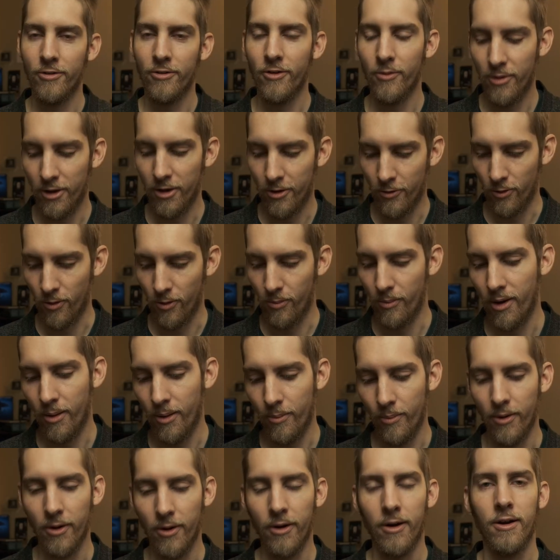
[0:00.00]
for me to
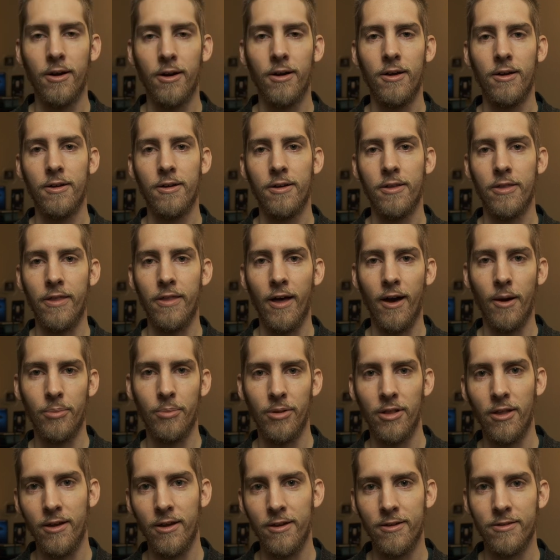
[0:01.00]
remember that
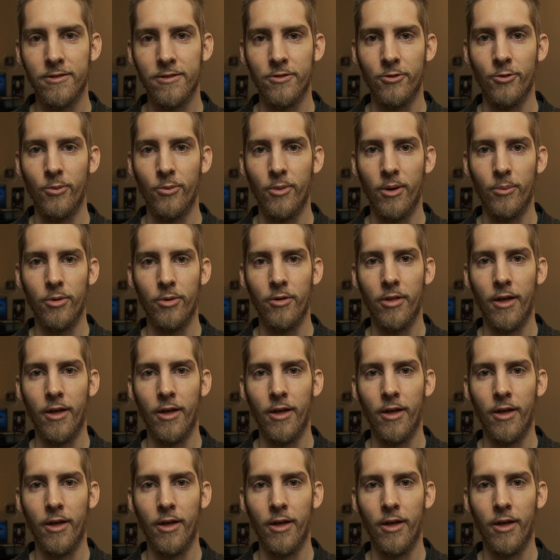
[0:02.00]
place and remember